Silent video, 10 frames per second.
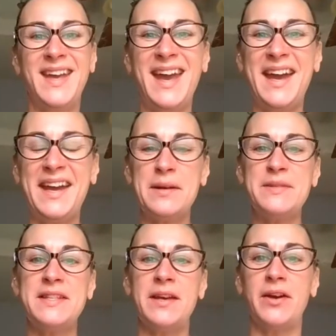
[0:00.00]
Hi, I'm
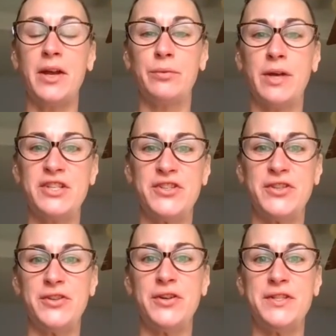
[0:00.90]
Sarah,
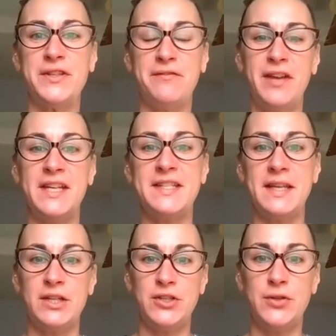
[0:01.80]
registered nurse and fitness
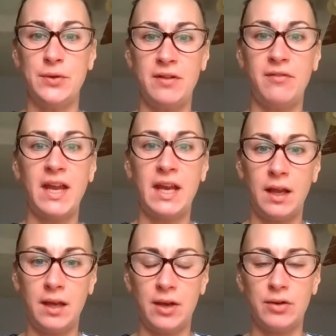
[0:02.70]
and intuitive
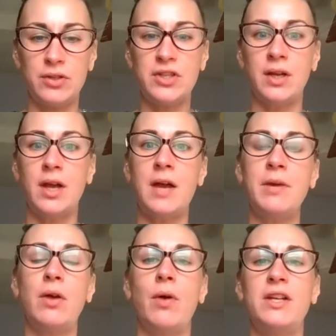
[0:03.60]
eating coach. A
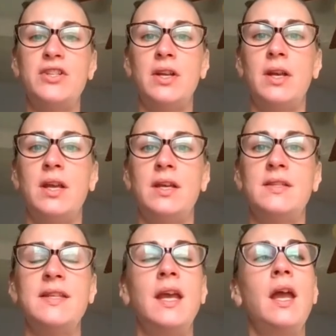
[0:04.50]
common question
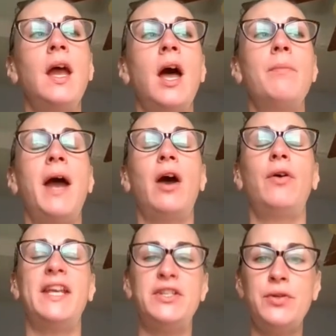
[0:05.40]
is
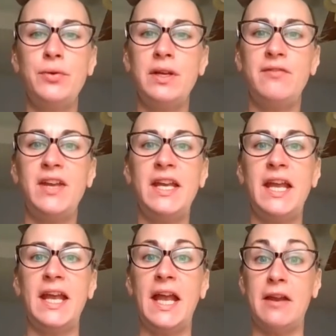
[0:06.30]
about intuitive
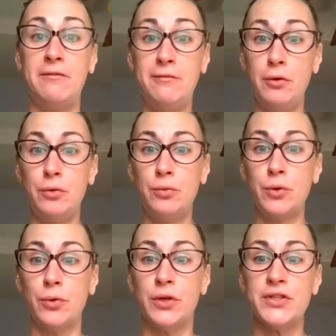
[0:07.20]
eating and food
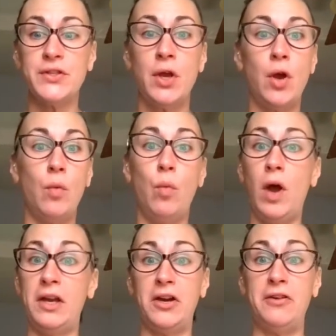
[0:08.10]
rules.
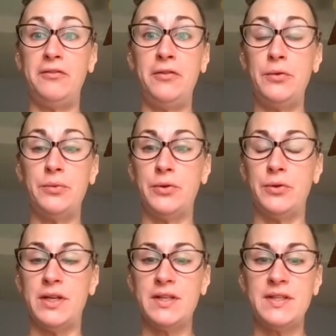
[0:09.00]
What are food
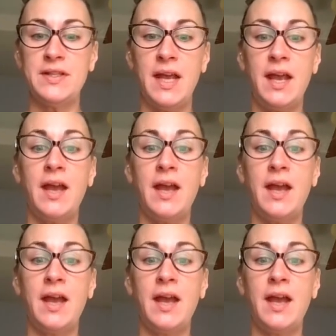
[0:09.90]
rules?